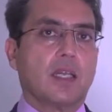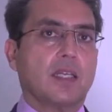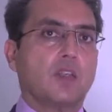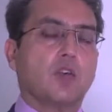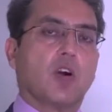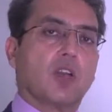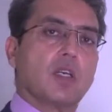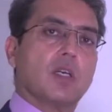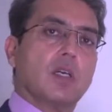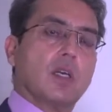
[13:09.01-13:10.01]
And then you got
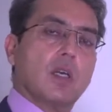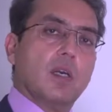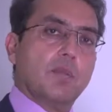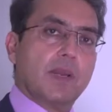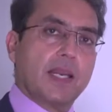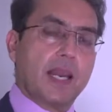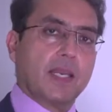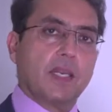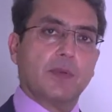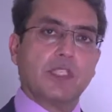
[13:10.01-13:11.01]

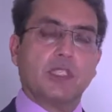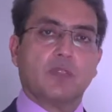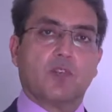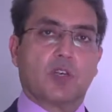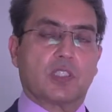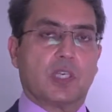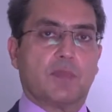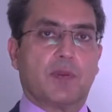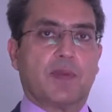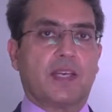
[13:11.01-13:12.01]
magnetic imaging, for
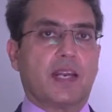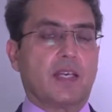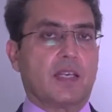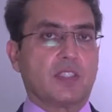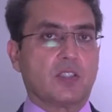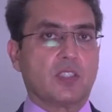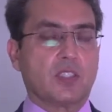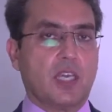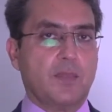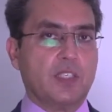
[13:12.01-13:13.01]
example, magnetic
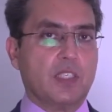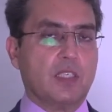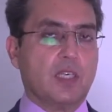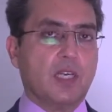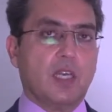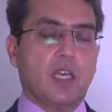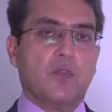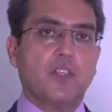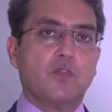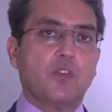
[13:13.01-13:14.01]
resonance imaging, in
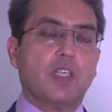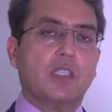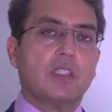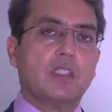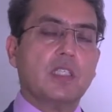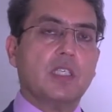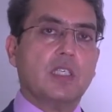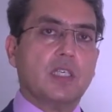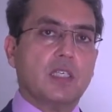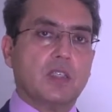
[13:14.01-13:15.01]
which we can
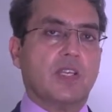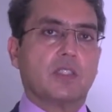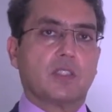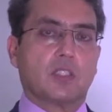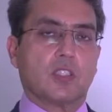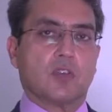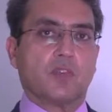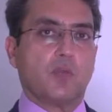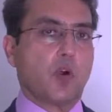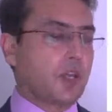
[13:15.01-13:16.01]
see various structure of
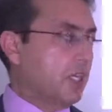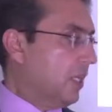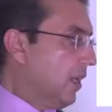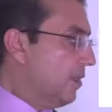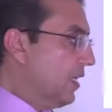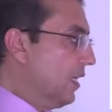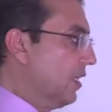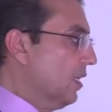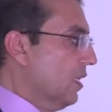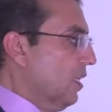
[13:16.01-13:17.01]
the body. And then
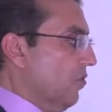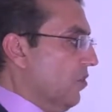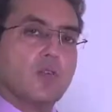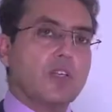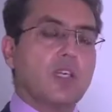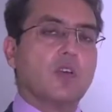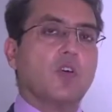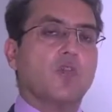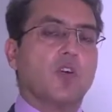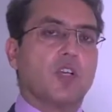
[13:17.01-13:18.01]
so we can
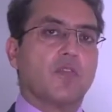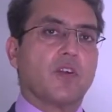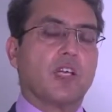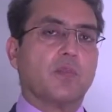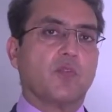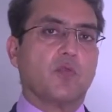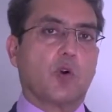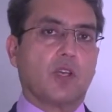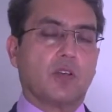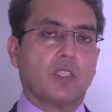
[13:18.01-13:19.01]
go for different type of
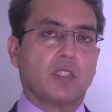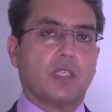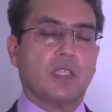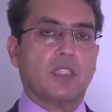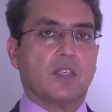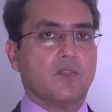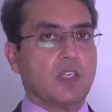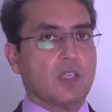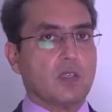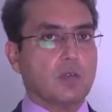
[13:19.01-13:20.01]
molecular studies, and we
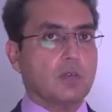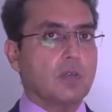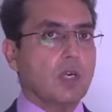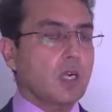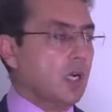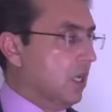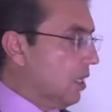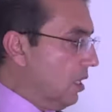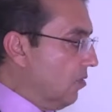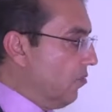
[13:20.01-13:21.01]
can do
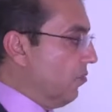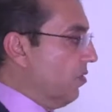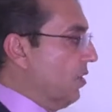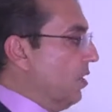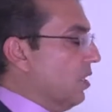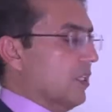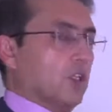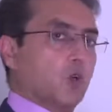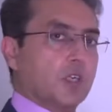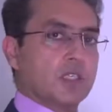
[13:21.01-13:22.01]
the
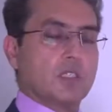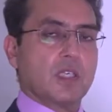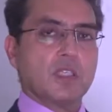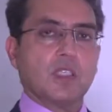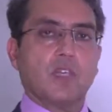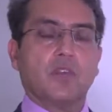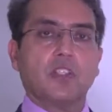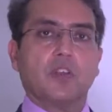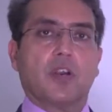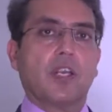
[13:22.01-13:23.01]
nuclear studies, in
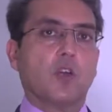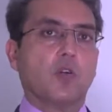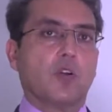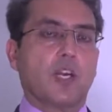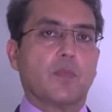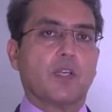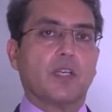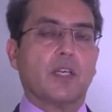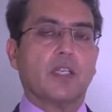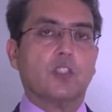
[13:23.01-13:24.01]
which radionuclide
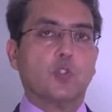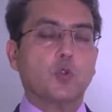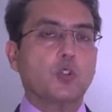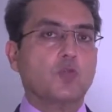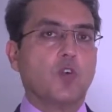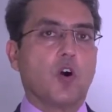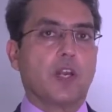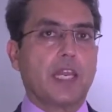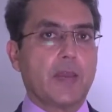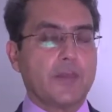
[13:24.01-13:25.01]
material is used
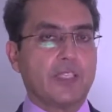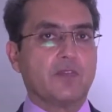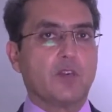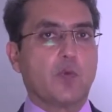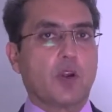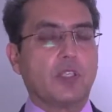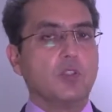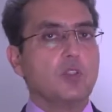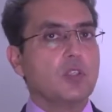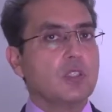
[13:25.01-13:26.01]
for imaging the body.
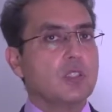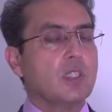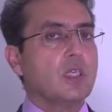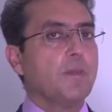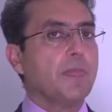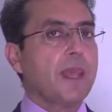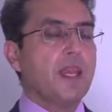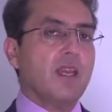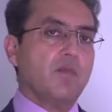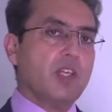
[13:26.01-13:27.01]
So you can see
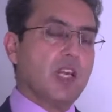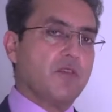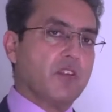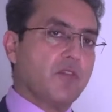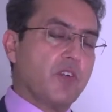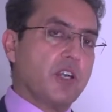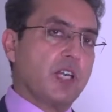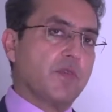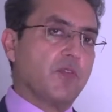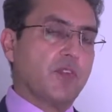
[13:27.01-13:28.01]
we have different
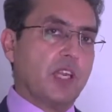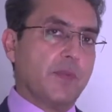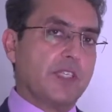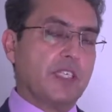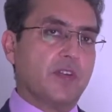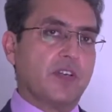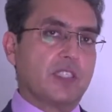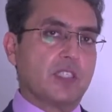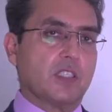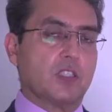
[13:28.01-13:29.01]
type of imaging
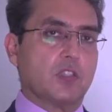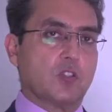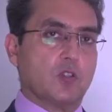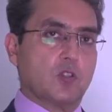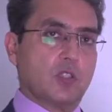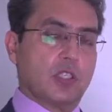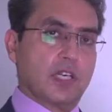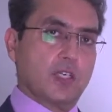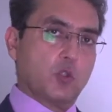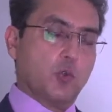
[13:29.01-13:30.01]
investigation. So
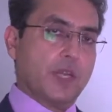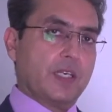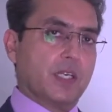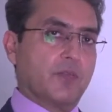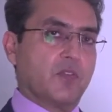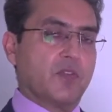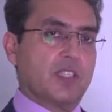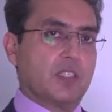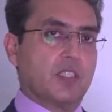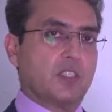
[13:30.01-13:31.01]
there are two main type of
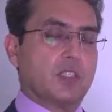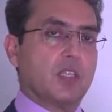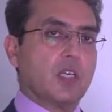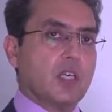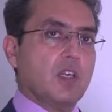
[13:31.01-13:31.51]
investigation.